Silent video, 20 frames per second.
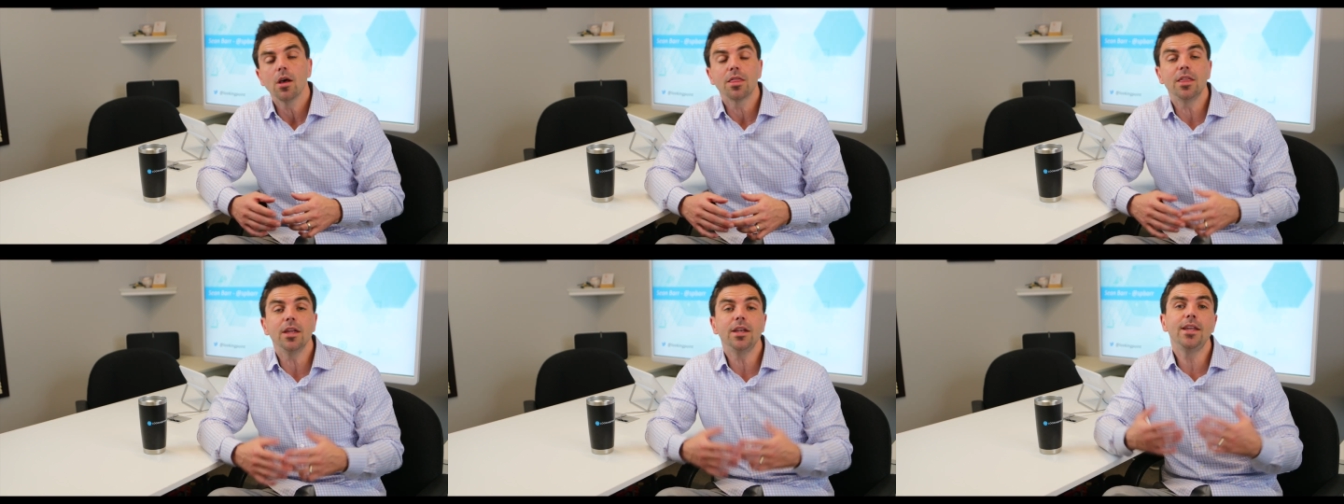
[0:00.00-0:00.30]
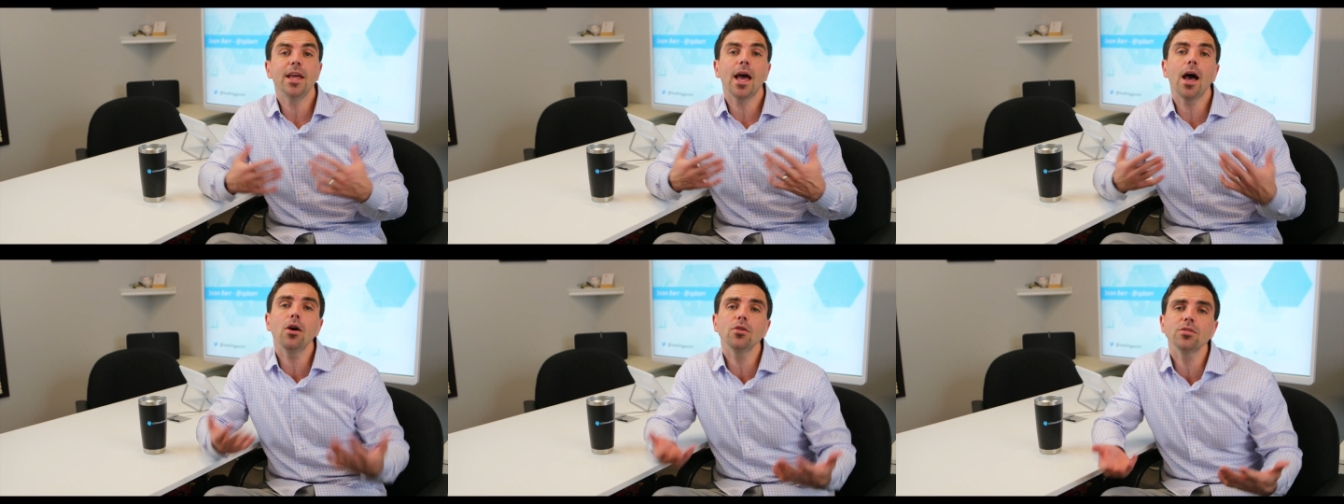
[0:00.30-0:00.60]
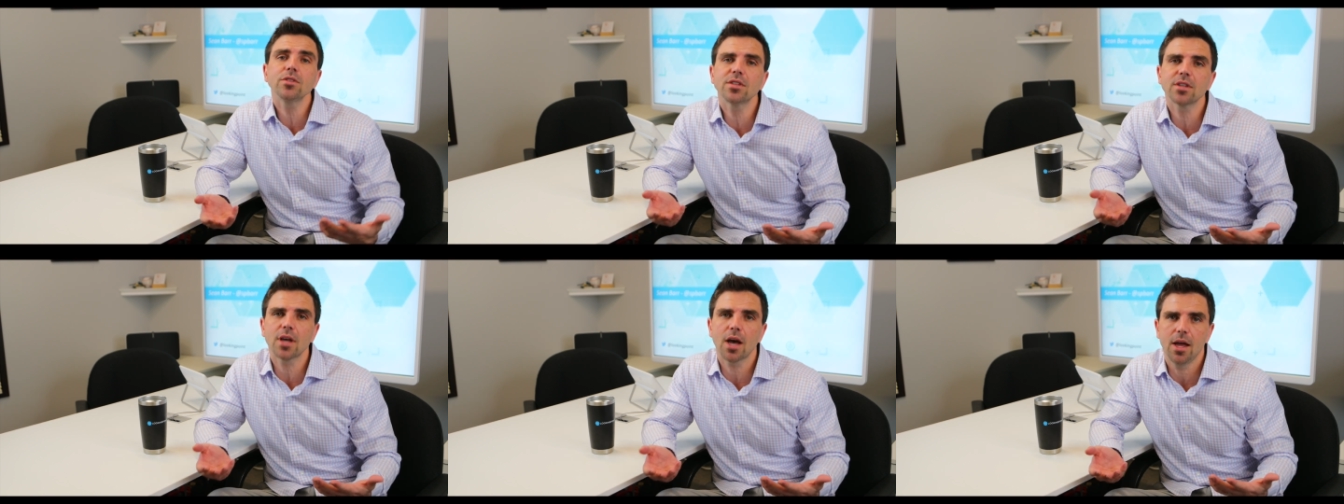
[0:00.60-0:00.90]
The
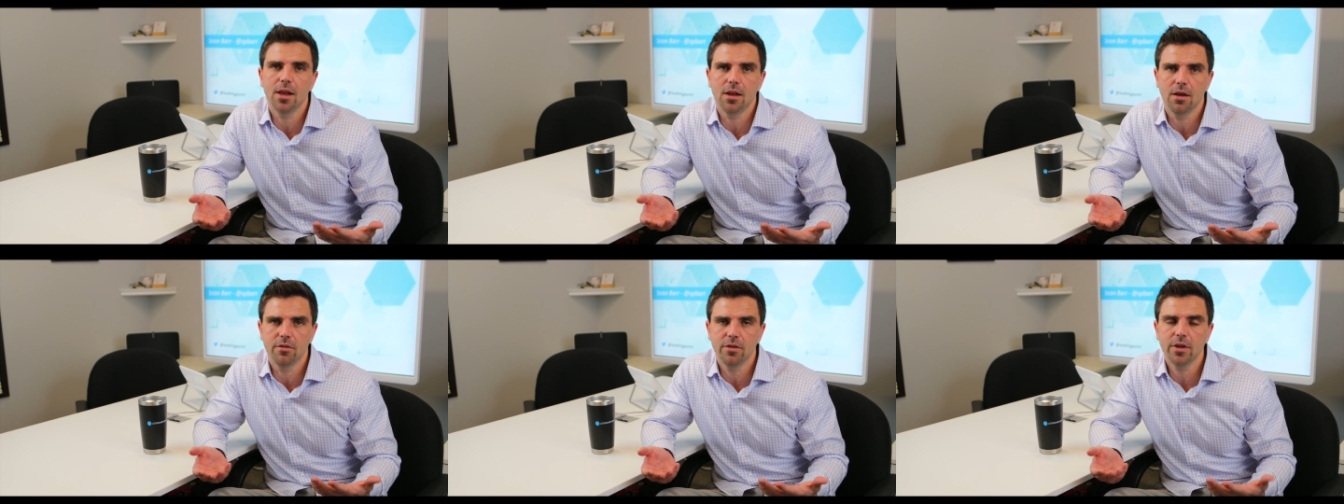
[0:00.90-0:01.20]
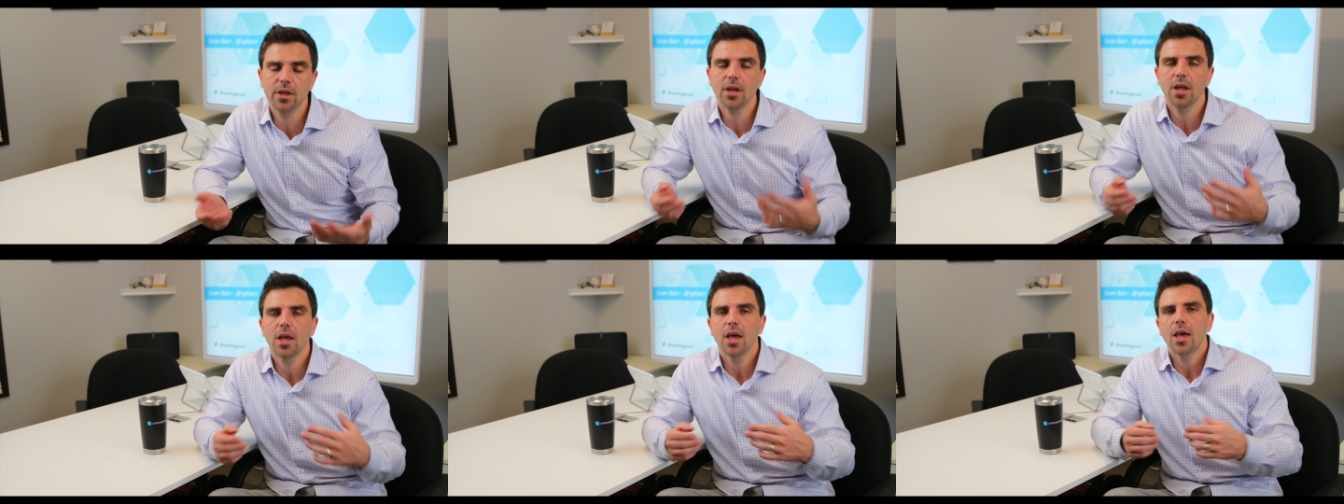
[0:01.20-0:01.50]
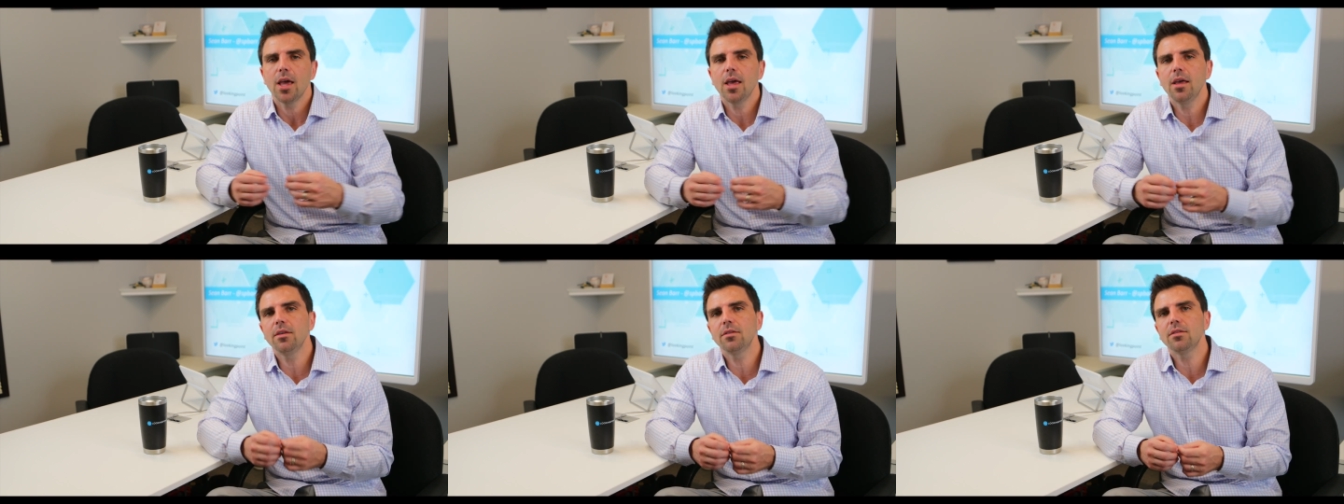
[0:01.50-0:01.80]
downside of it
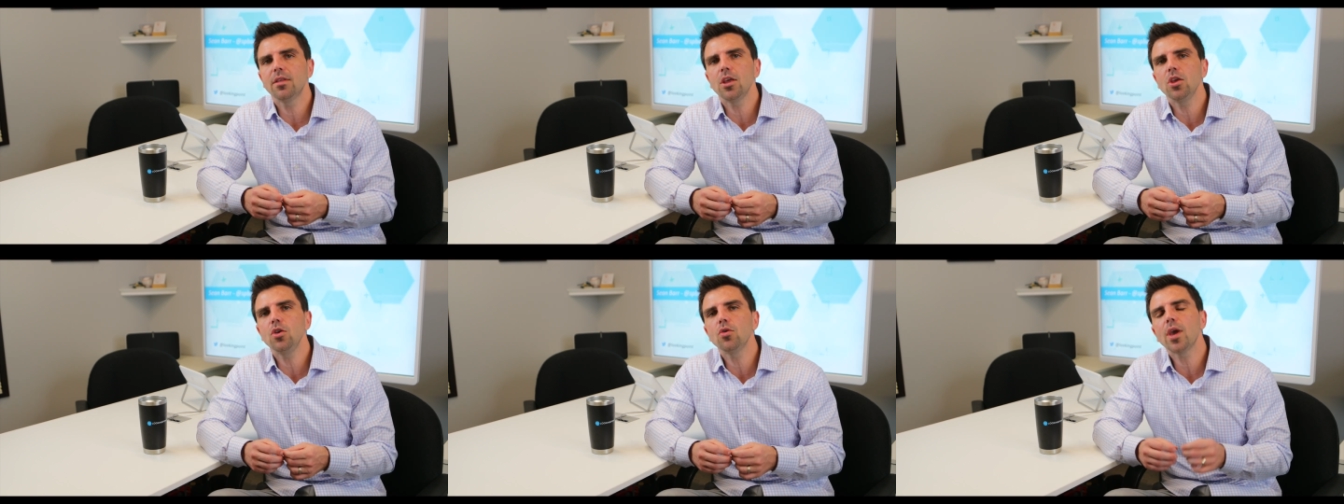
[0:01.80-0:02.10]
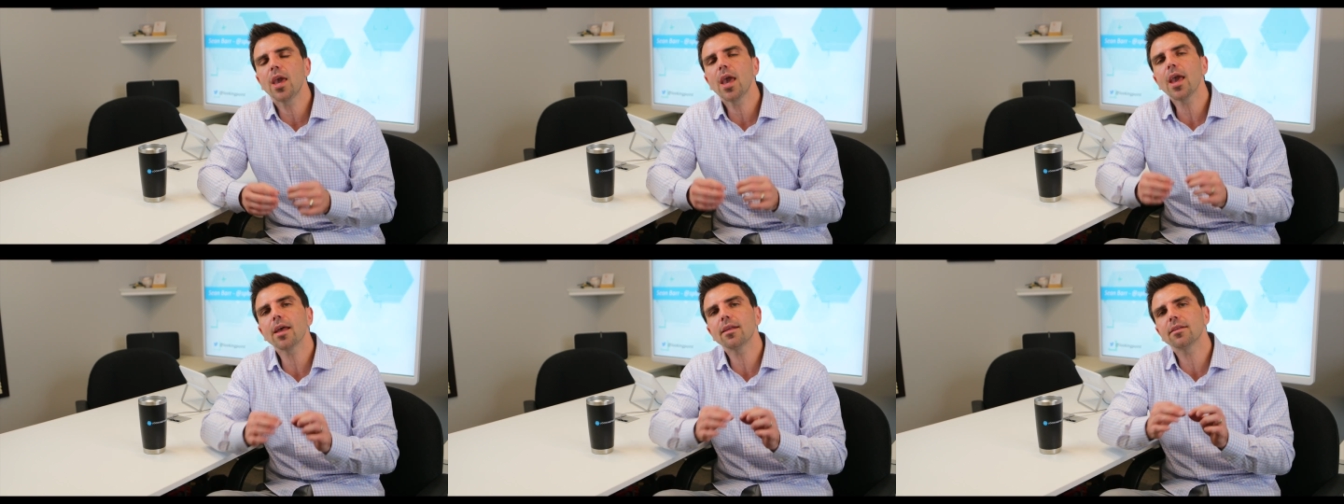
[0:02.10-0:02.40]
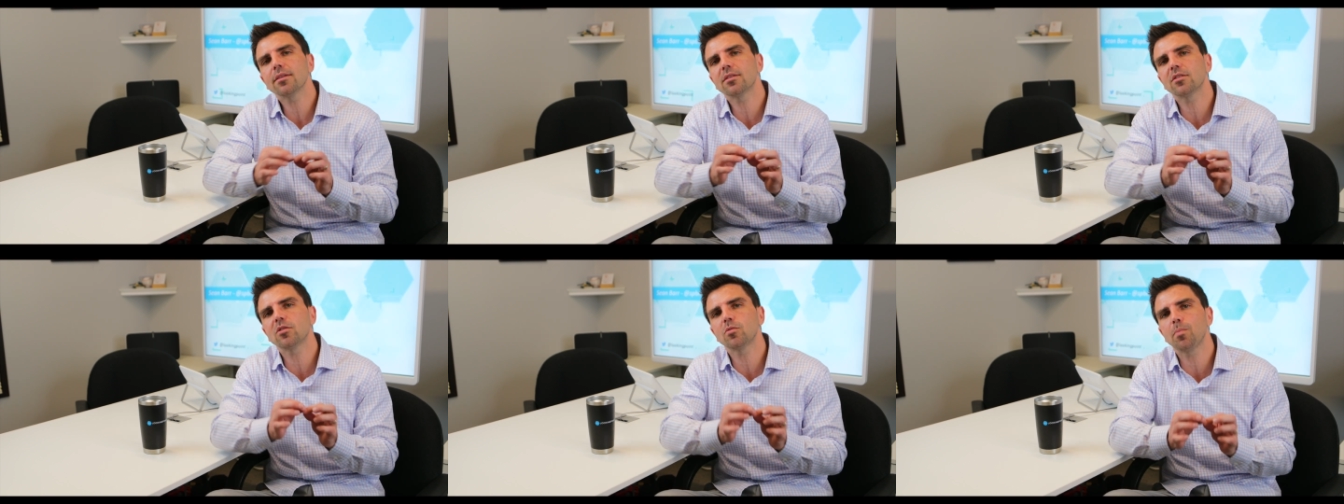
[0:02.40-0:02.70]
is that you
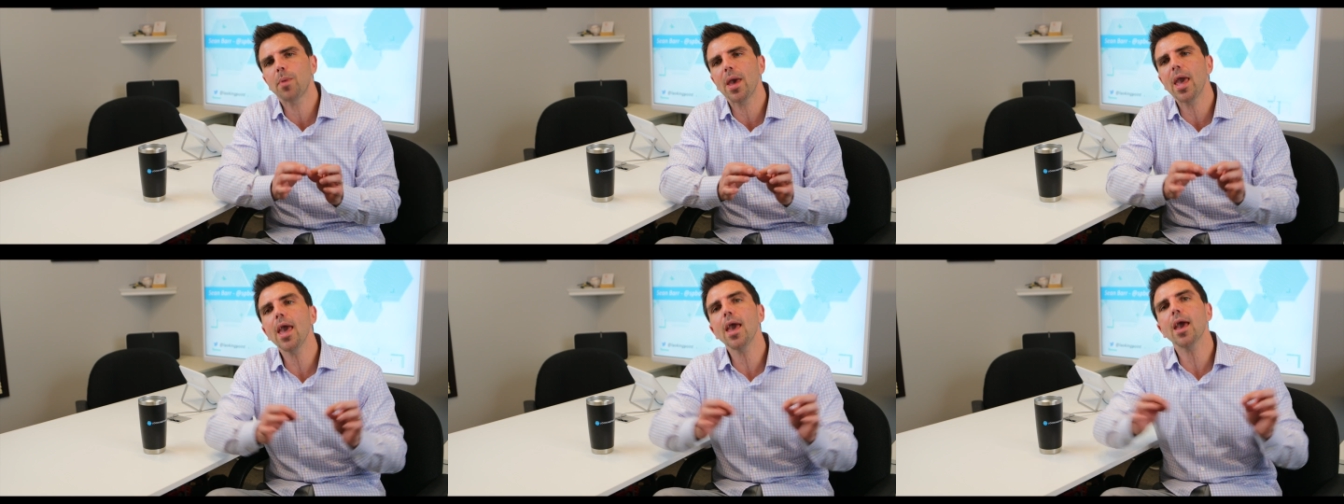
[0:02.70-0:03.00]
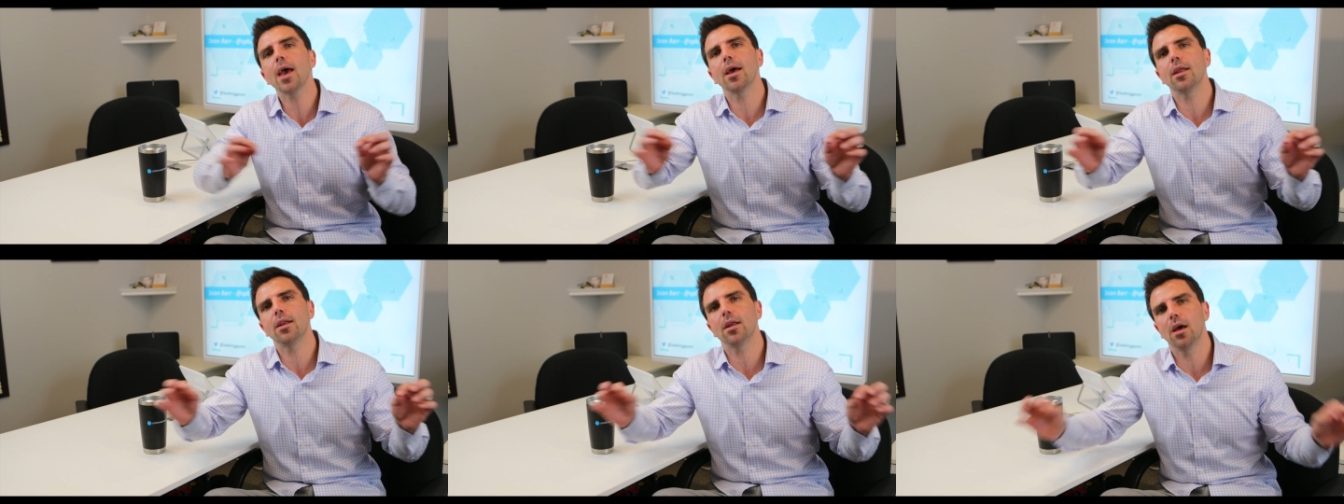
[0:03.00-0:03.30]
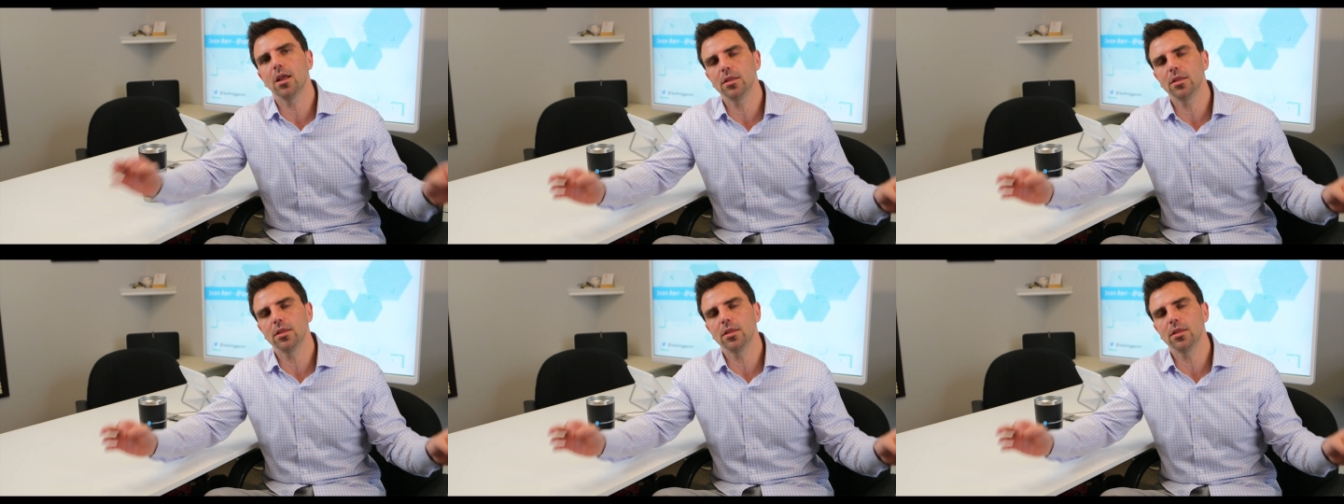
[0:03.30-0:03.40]
can't span